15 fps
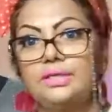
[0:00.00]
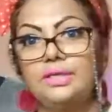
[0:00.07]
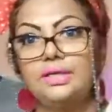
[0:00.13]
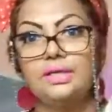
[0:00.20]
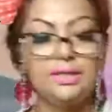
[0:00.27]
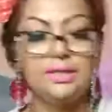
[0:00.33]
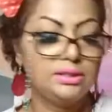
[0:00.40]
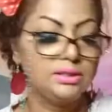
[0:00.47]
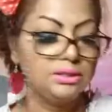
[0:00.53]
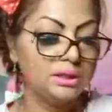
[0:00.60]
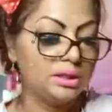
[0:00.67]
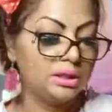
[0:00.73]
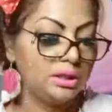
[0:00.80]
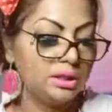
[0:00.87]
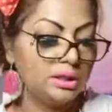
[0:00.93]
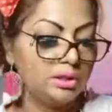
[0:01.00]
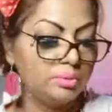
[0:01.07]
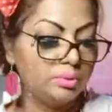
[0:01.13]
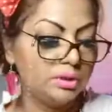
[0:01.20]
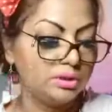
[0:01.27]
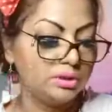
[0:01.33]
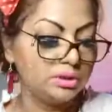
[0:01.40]
yes, it
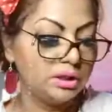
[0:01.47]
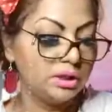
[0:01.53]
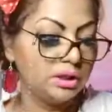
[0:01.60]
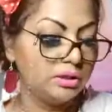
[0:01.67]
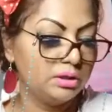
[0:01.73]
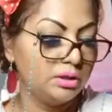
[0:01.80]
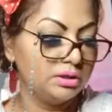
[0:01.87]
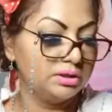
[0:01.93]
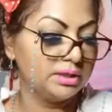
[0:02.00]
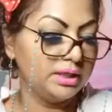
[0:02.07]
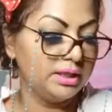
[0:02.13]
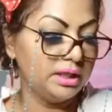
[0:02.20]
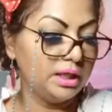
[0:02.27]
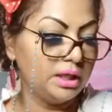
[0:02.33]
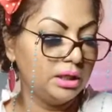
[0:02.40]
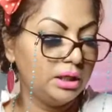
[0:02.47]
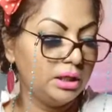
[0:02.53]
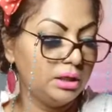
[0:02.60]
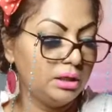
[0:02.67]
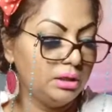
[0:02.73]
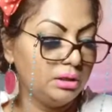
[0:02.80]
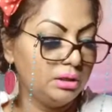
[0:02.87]
was causing
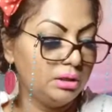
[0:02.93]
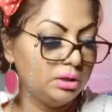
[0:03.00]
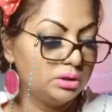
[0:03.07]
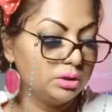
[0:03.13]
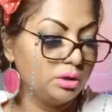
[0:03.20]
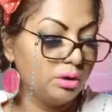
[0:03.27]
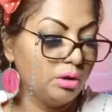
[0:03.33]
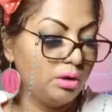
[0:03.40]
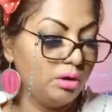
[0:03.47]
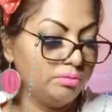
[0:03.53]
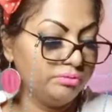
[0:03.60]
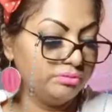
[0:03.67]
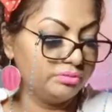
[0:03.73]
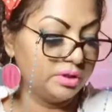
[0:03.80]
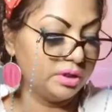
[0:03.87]
a lot of